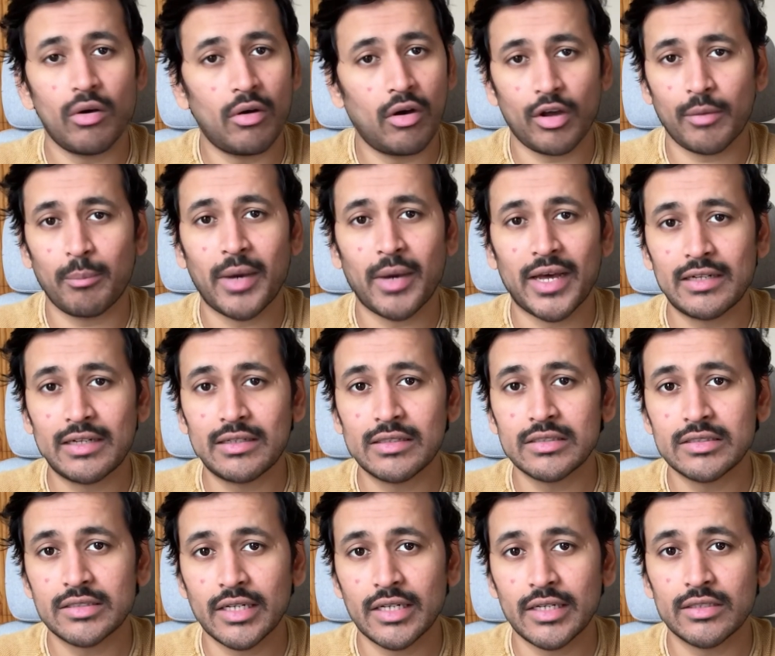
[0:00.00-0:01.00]
or marital
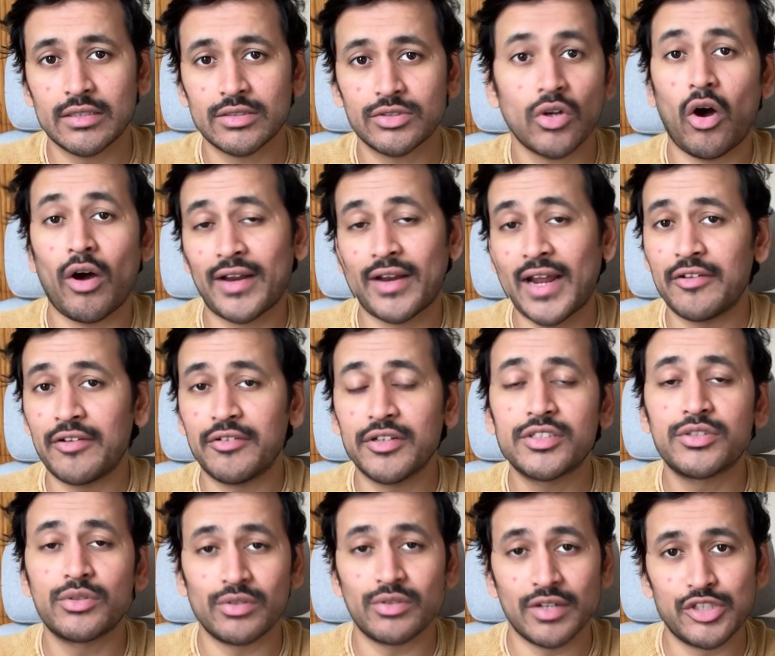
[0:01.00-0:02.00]
status or
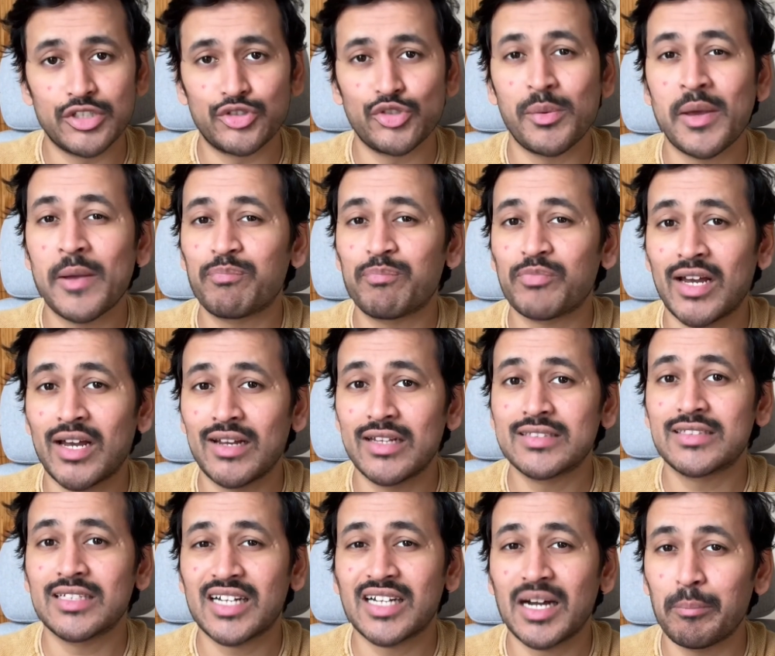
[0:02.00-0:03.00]
address to the resume
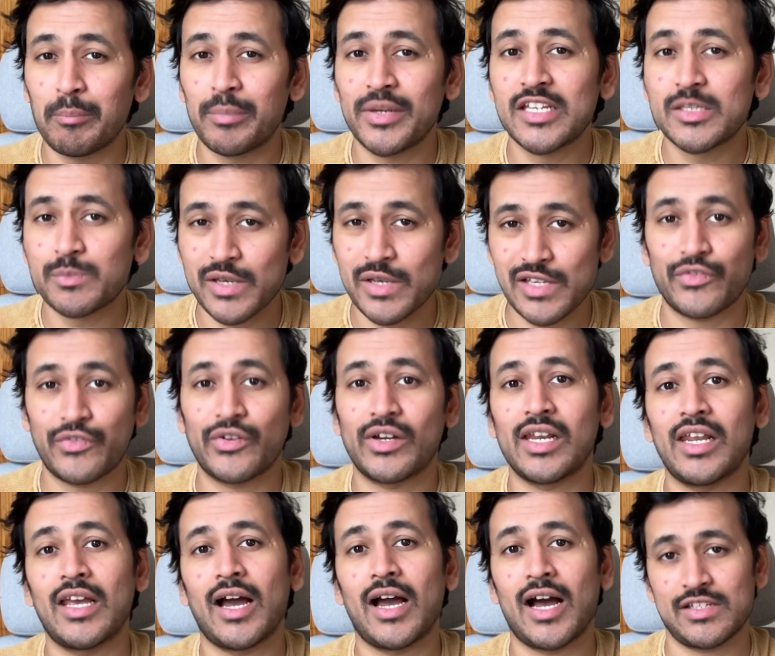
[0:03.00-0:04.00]
unless the company
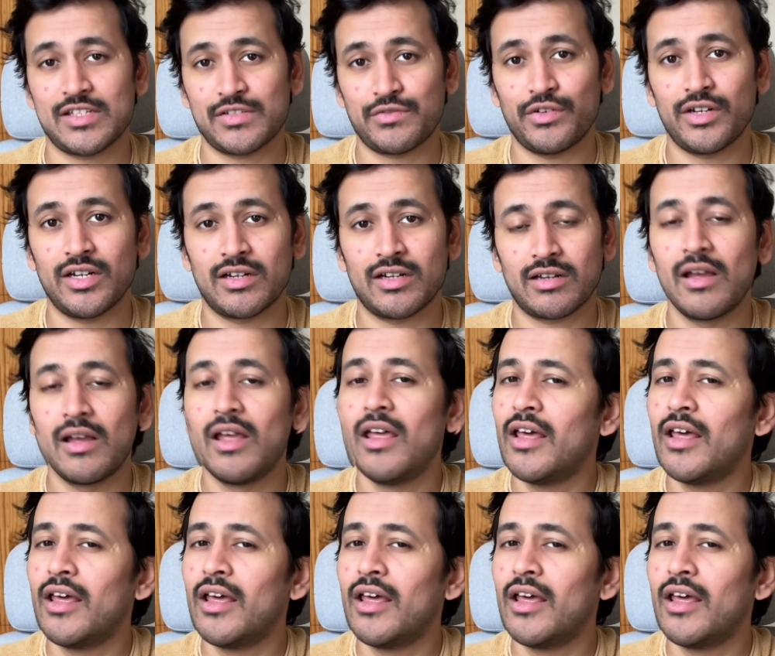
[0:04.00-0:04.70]
specifically asks for it.